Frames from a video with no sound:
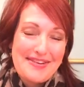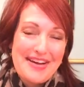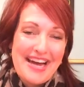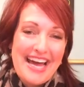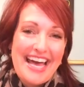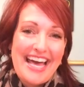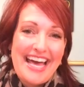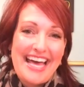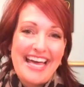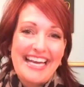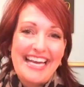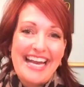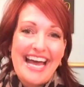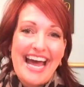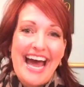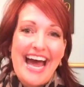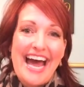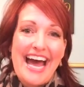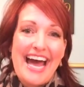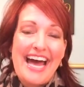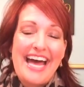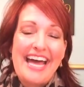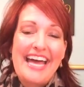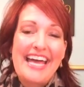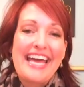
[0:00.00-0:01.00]
And
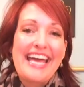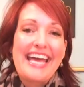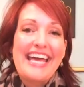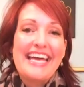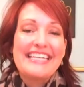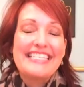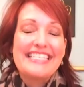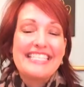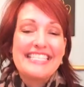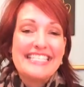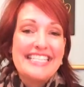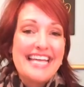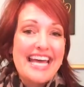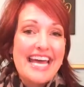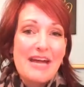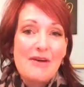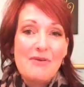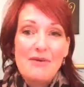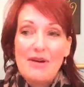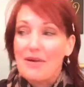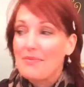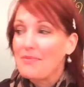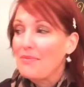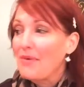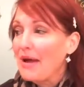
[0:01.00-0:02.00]
I today what
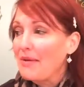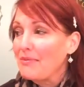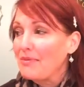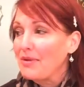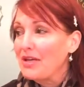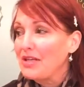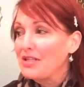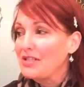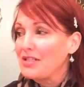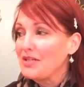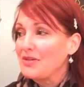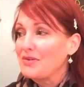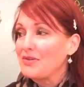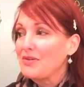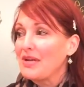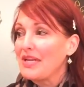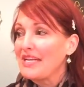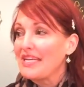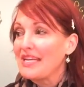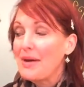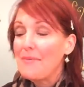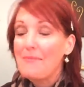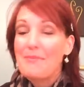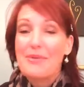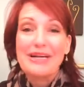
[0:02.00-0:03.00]
I'm I'm gonna do
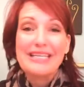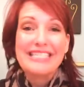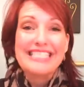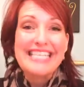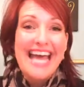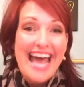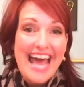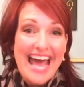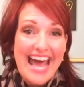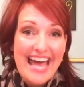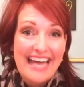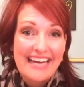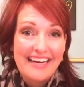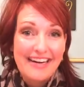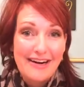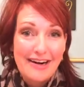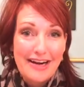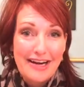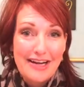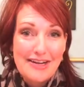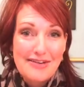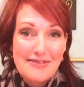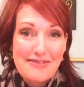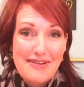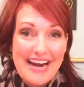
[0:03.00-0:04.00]
number 10. All
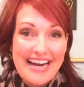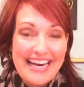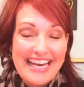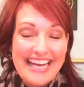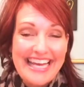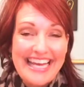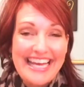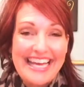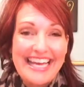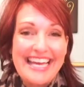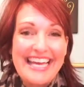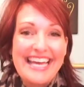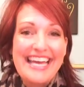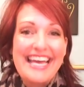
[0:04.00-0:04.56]
right, you ready?